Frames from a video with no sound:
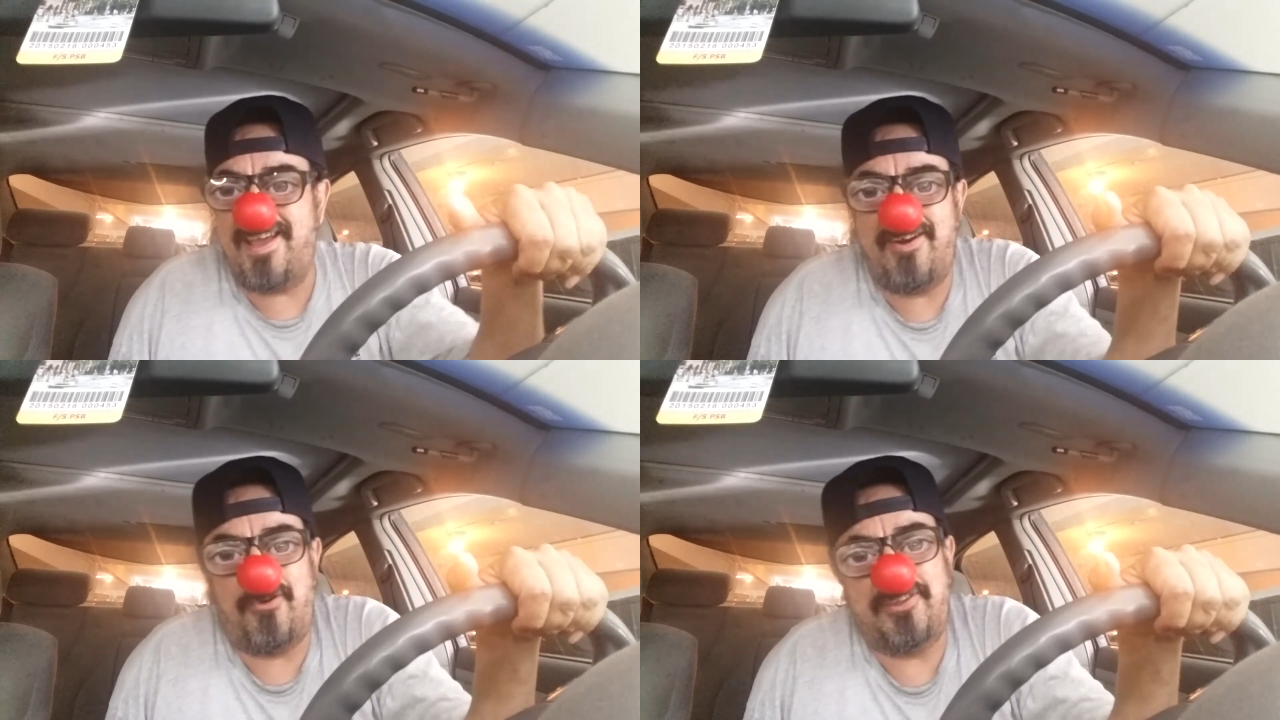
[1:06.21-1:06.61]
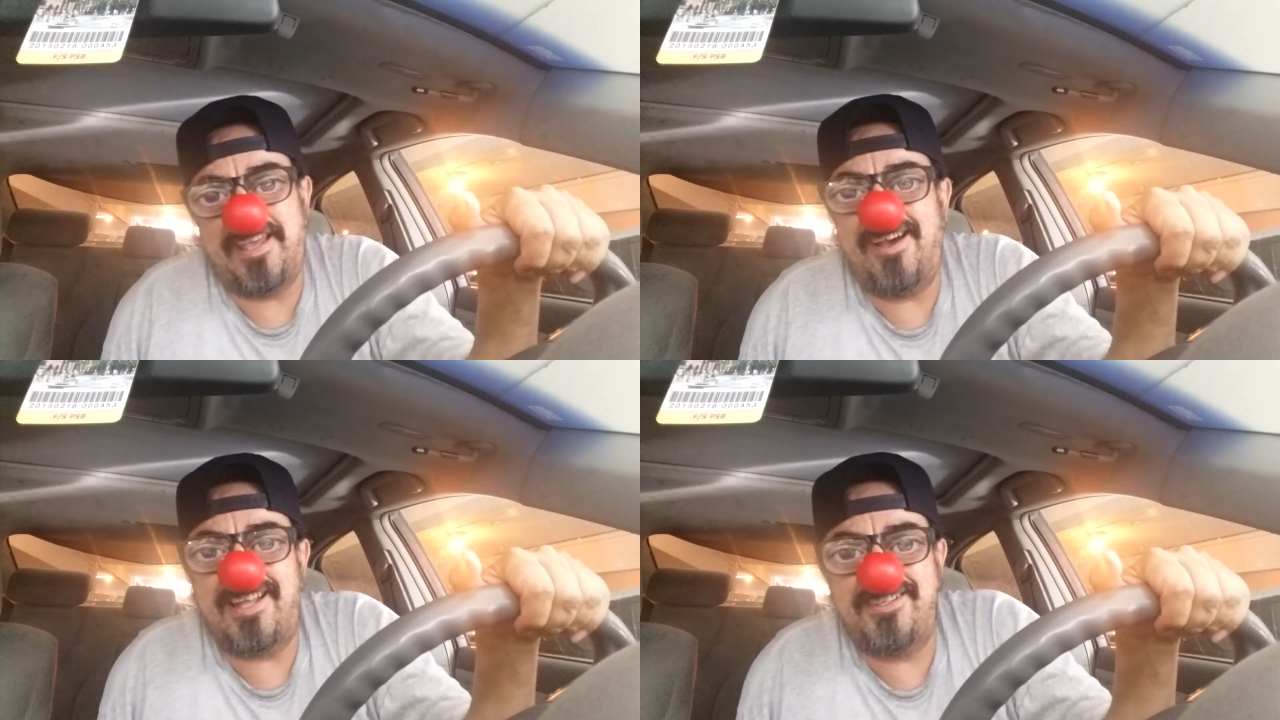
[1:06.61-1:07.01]
I don't know what
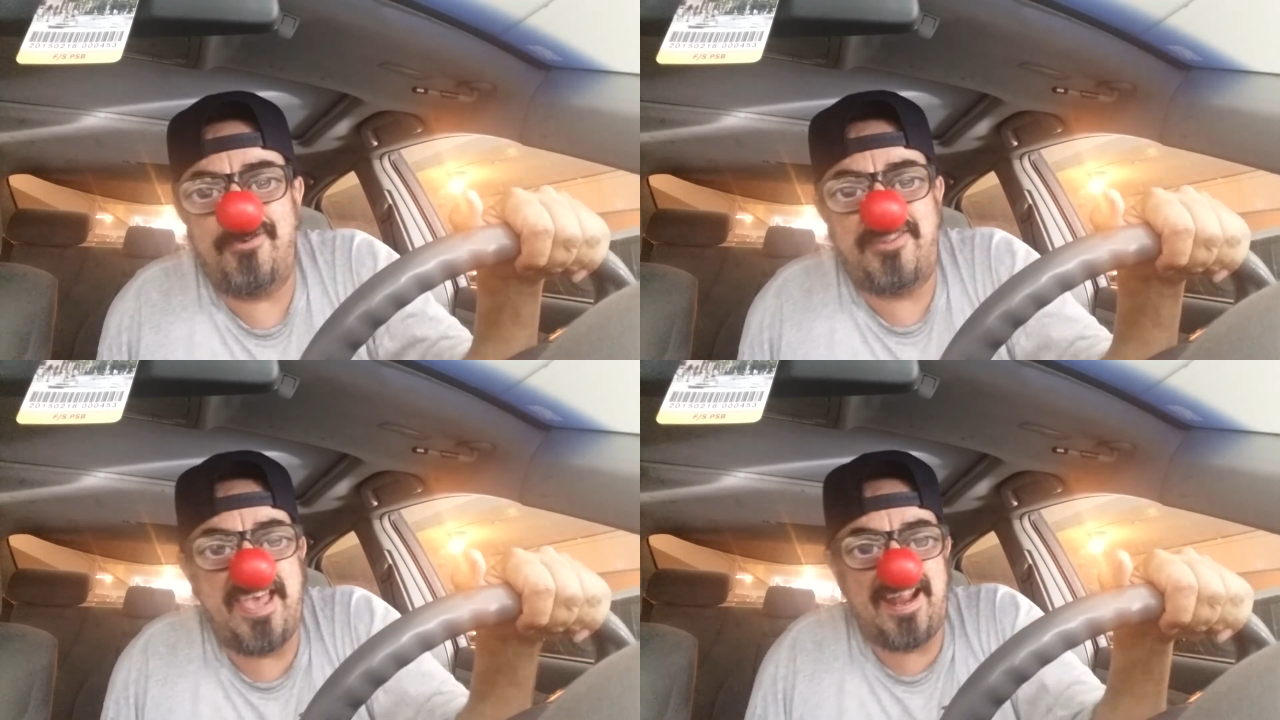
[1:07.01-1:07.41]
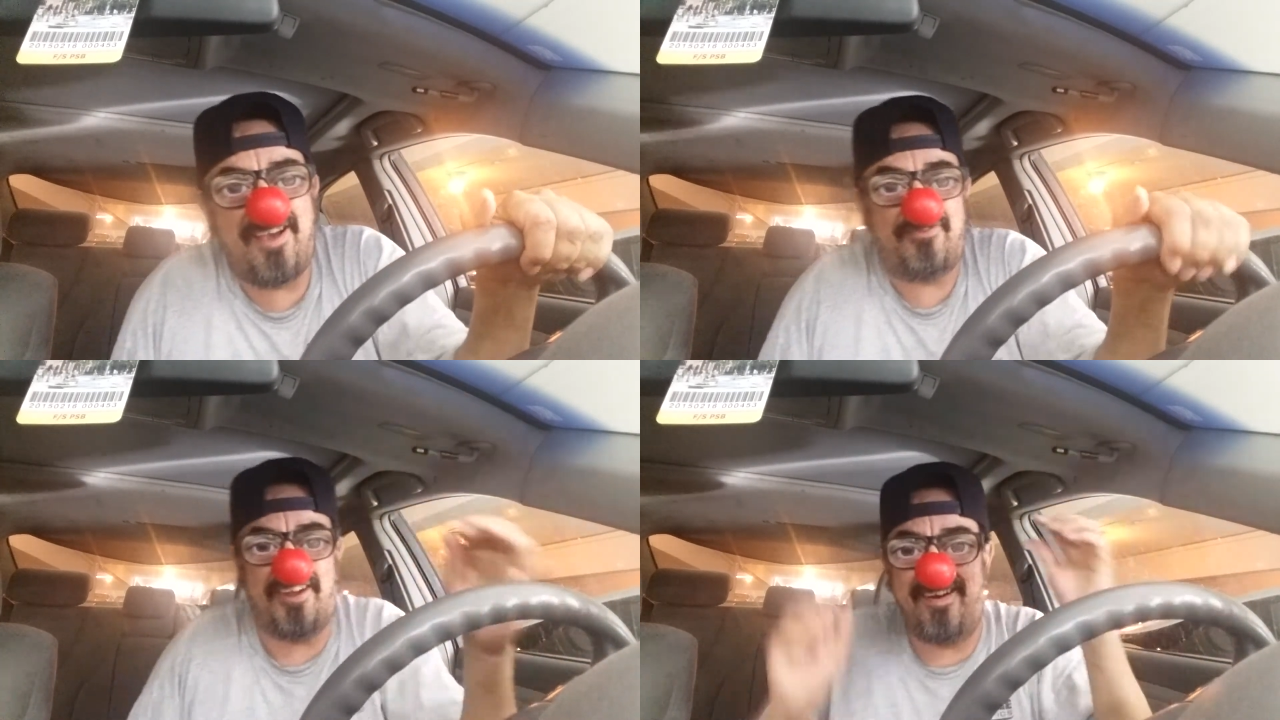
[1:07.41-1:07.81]
the hell I did with that
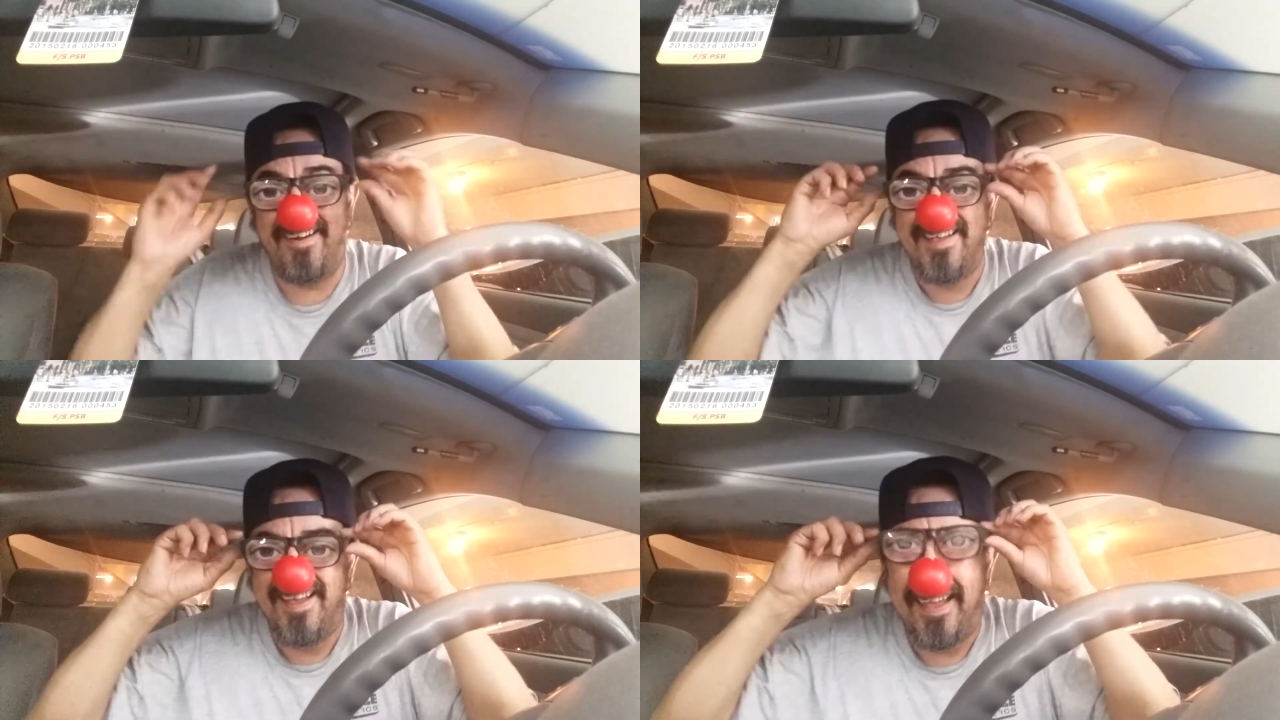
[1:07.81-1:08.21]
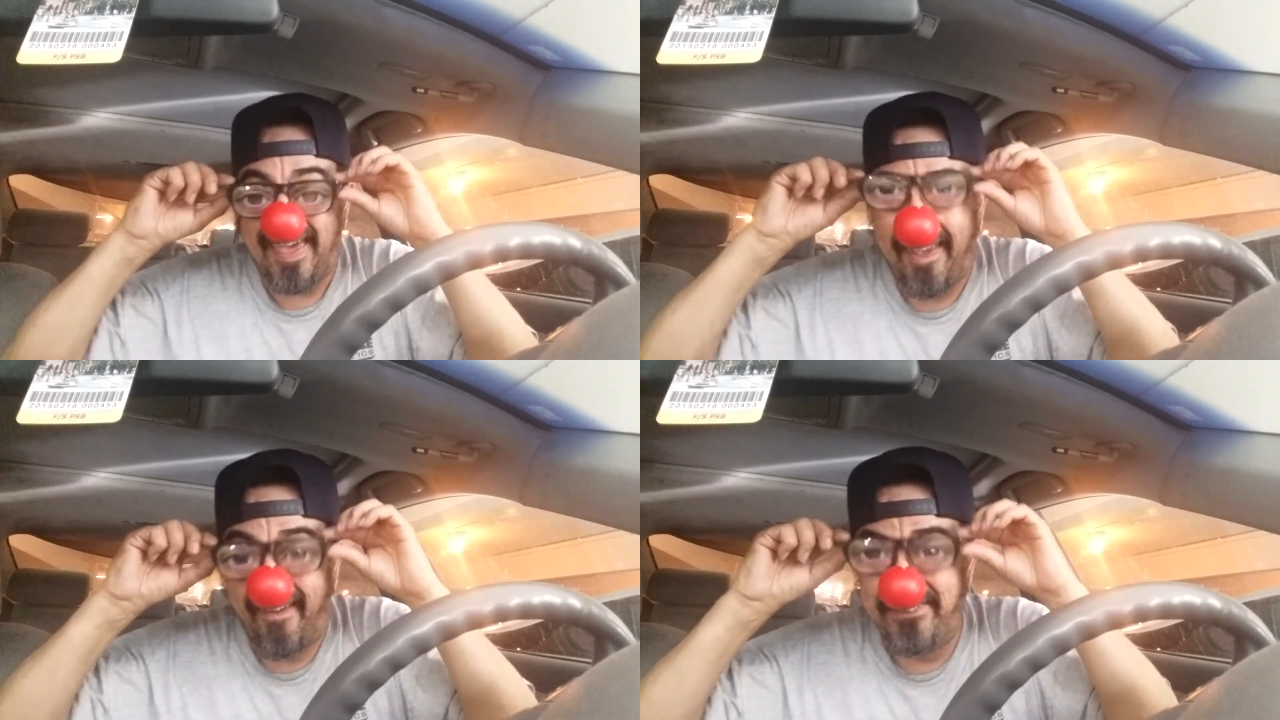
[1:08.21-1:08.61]
after.
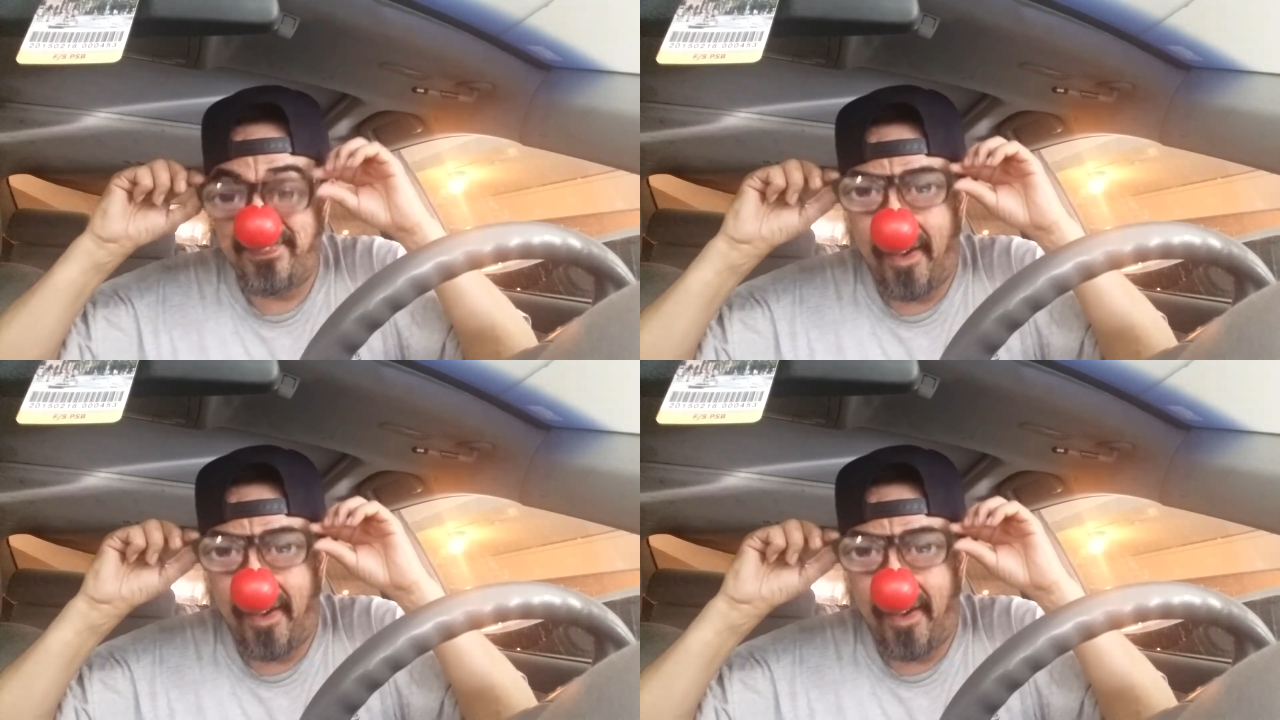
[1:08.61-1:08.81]
Hey,